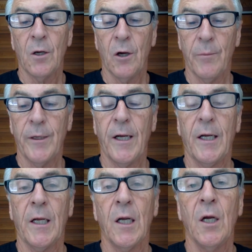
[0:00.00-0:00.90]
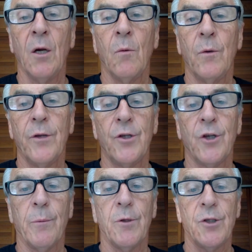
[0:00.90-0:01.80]
culminating with the
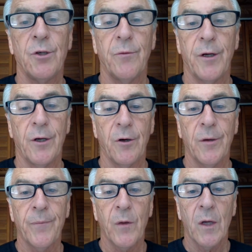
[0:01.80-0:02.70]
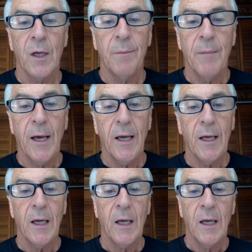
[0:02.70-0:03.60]
German surrender in
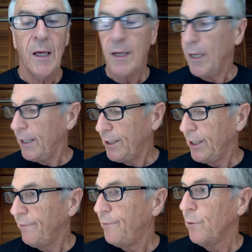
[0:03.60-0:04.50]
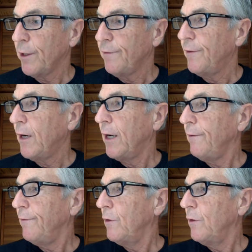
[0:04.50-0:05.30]
May 1945.